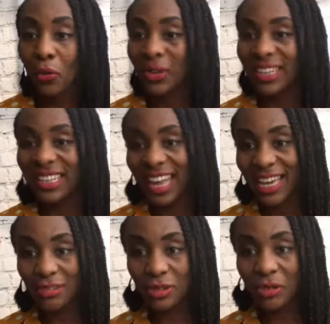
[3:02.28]
with a
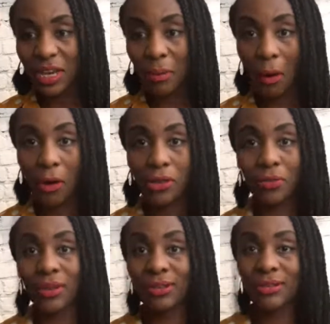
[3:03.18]
live stream? Are you
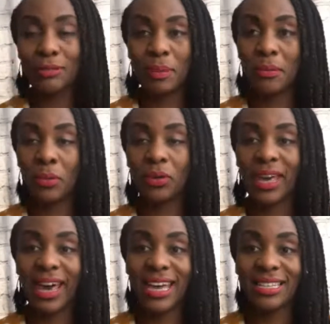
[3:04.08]
one of those people
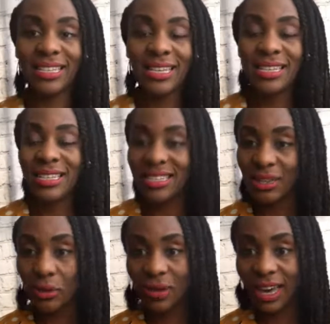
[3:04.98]
that is
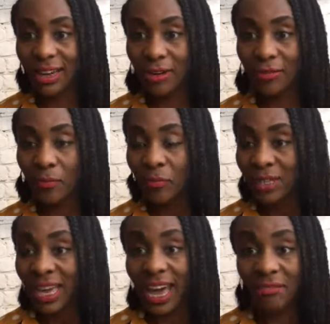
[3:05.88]
still kind of
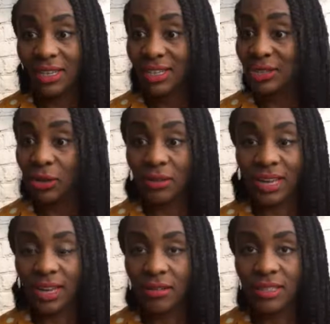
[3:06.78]
having certain
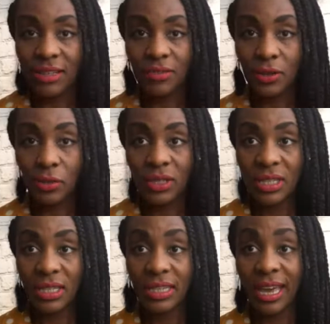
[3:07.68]
kind of difficulties?